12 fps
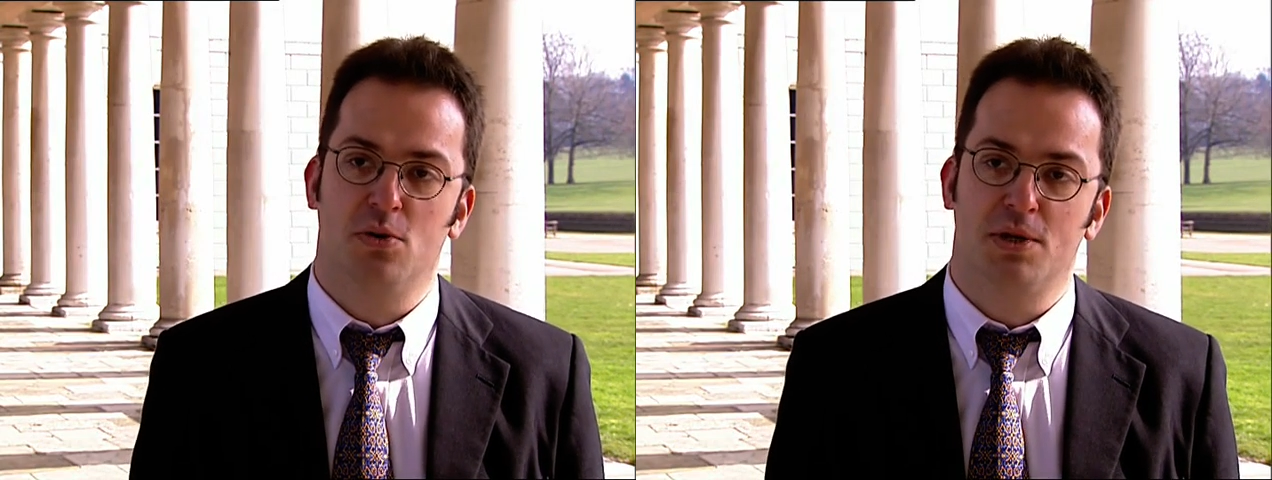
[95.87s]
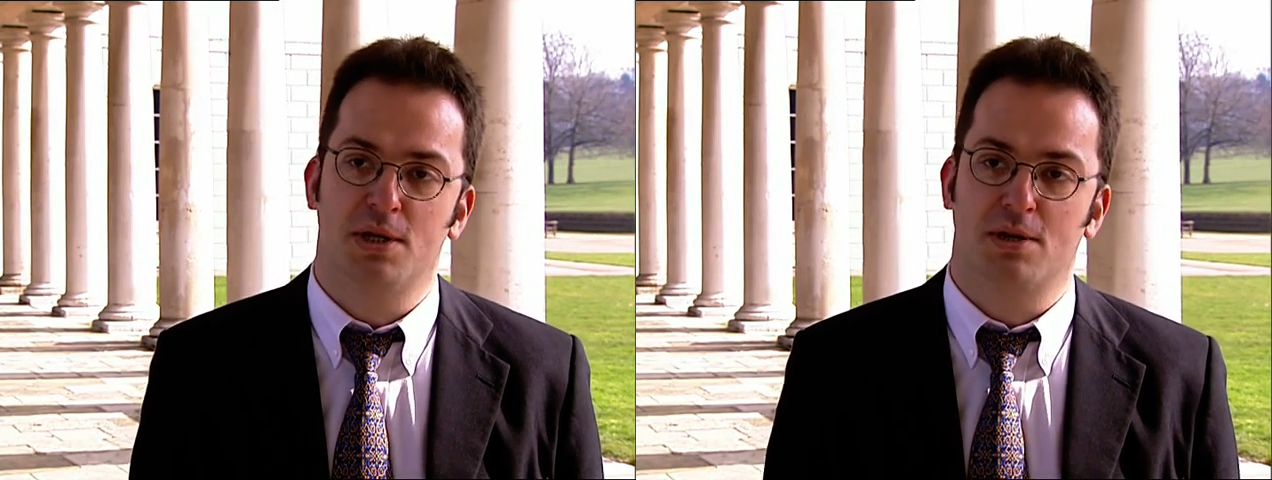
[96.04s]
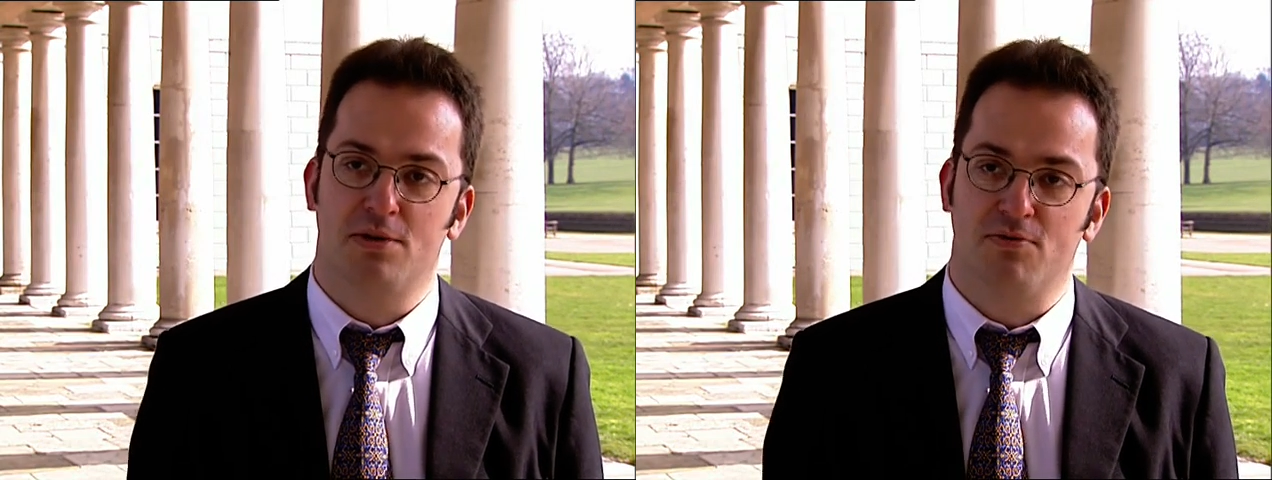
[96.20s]
the
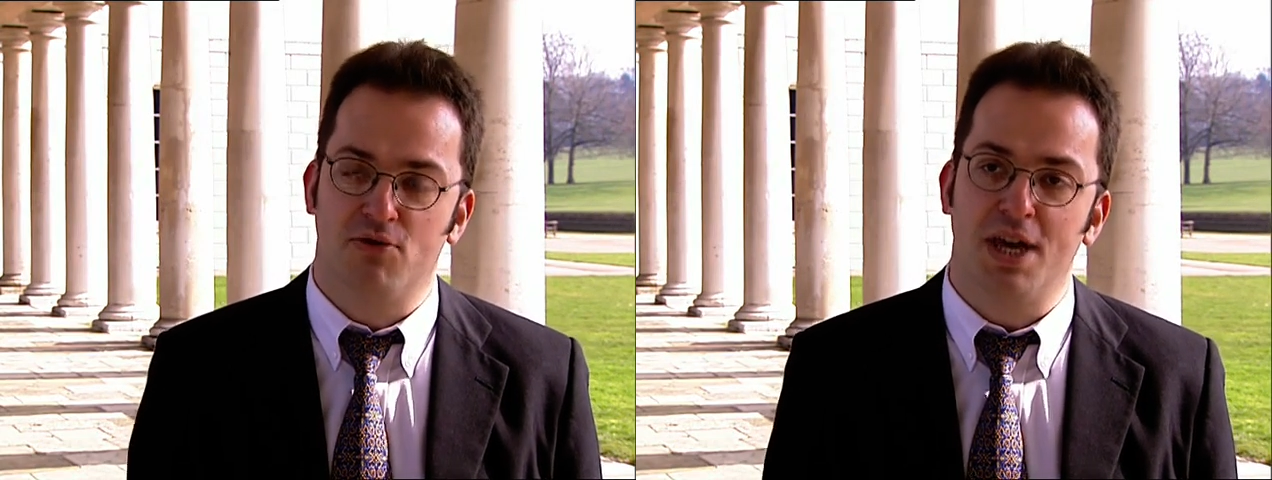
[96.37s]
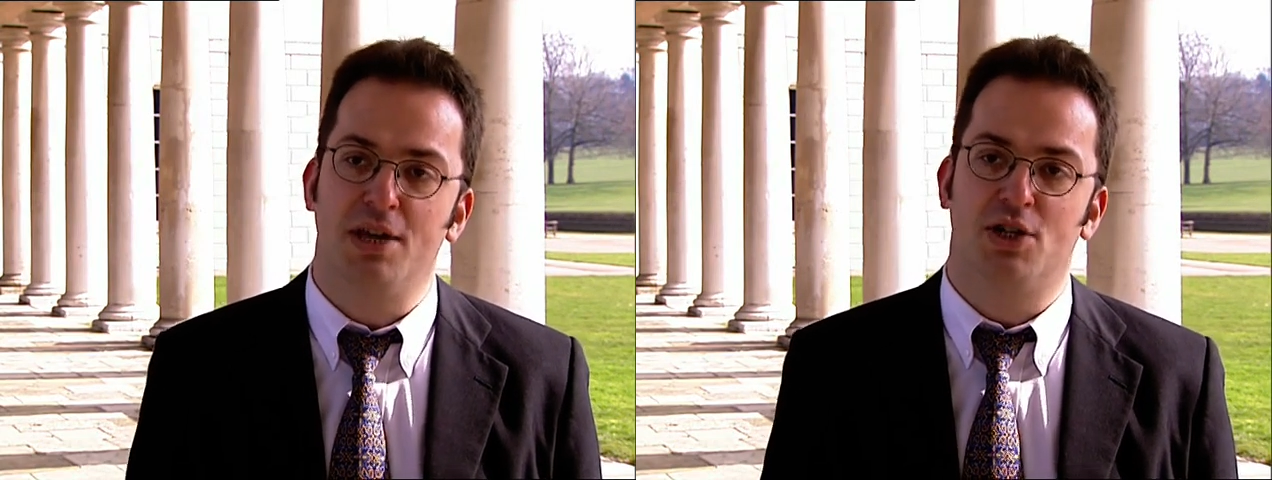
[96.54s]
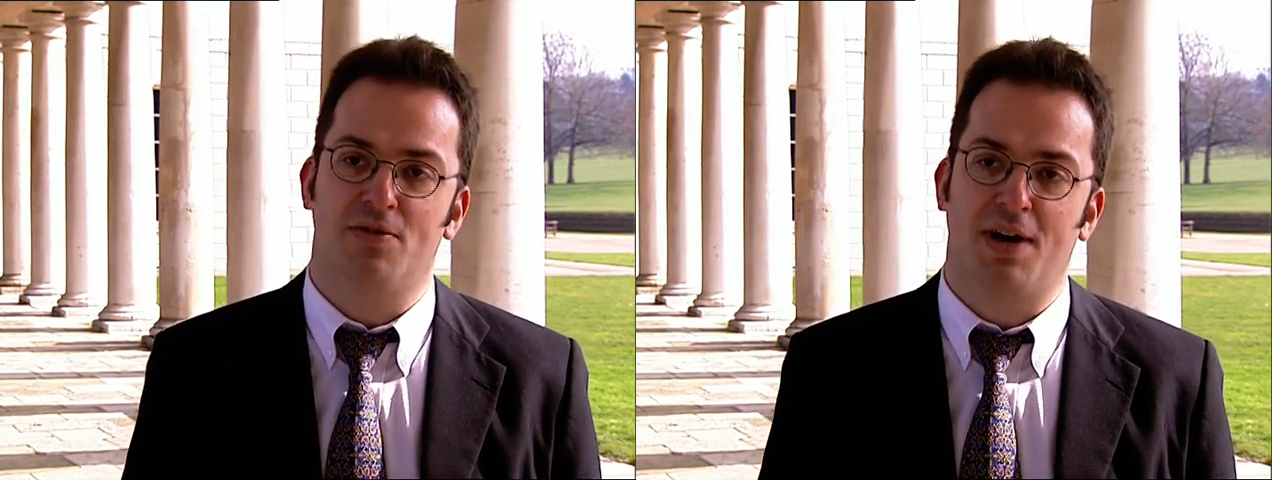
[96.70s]
sort of
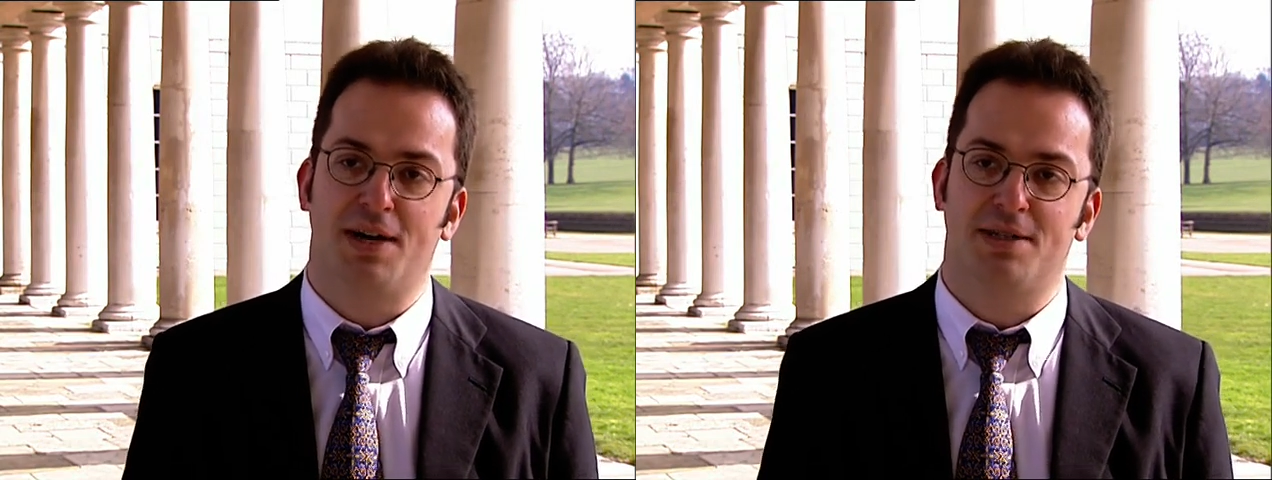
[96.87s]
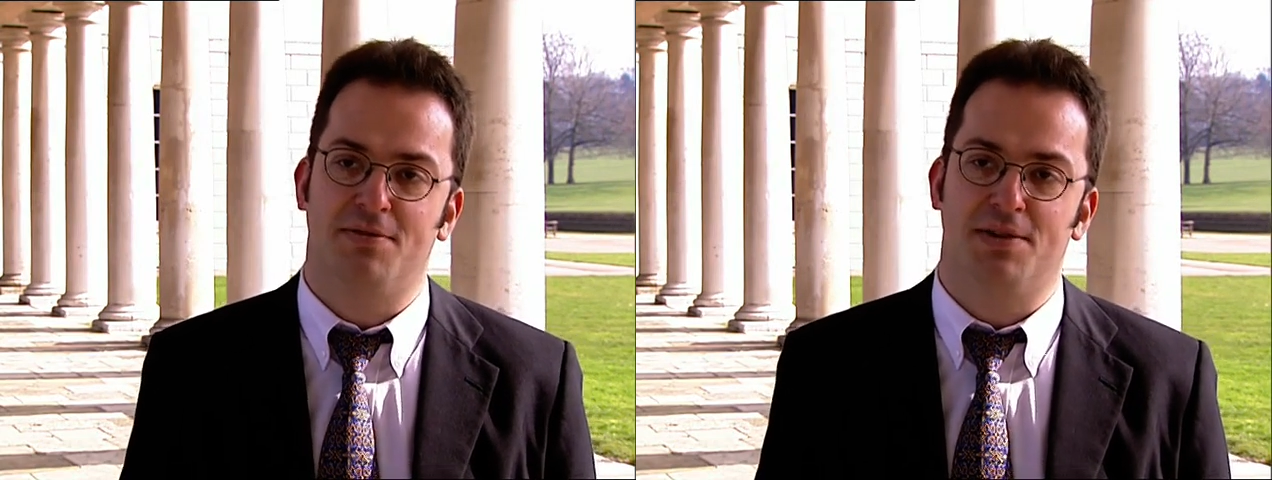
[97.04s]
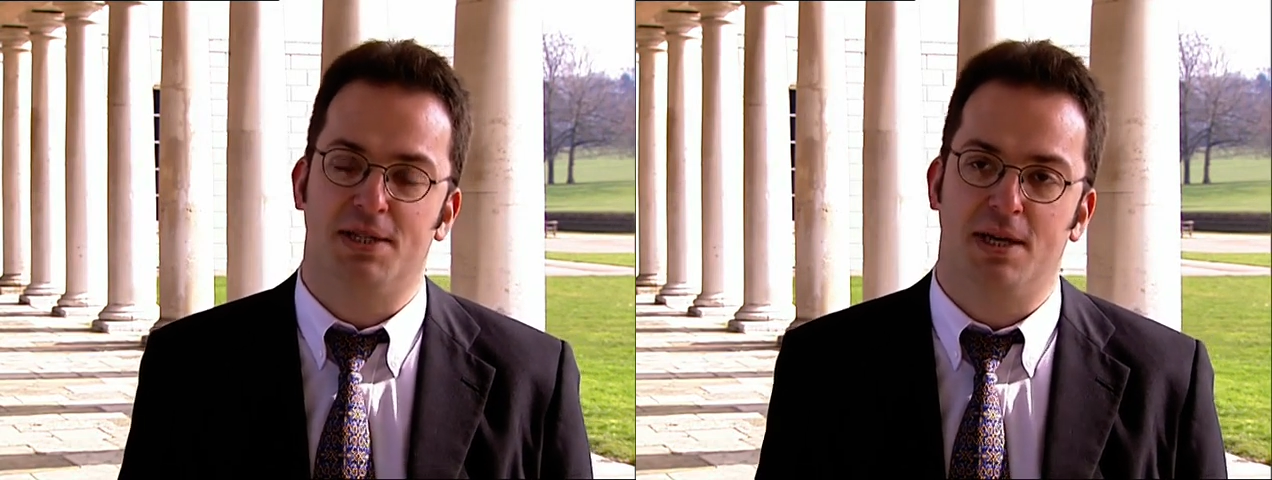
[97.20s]
range of
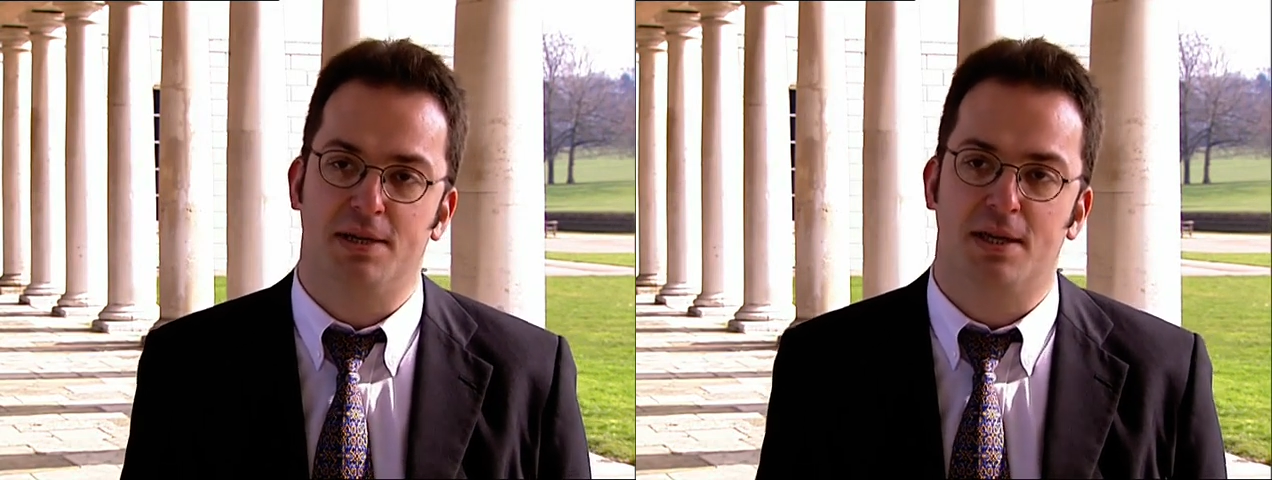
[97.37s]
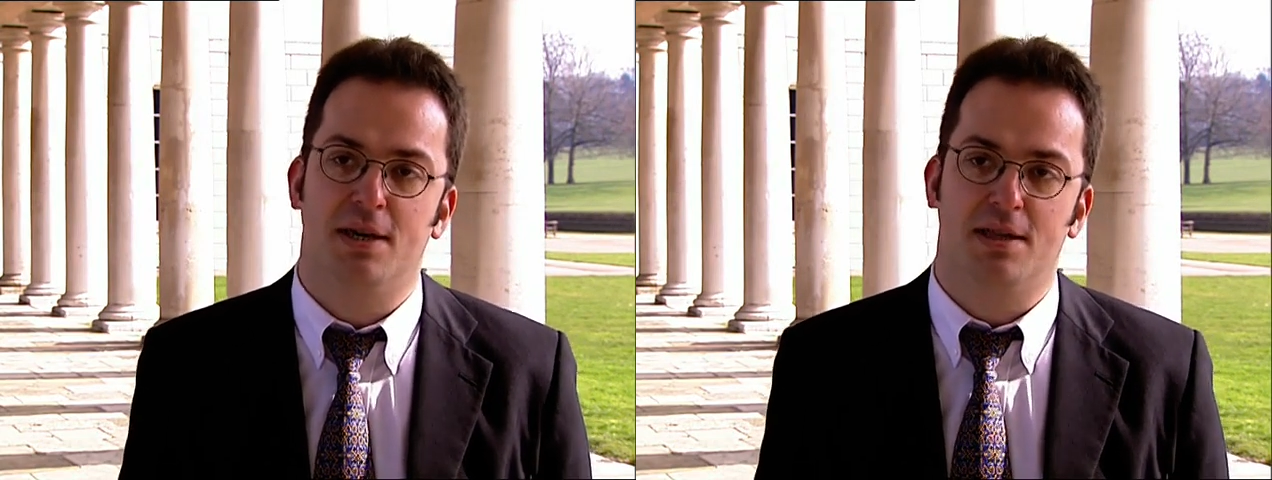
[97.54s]
activities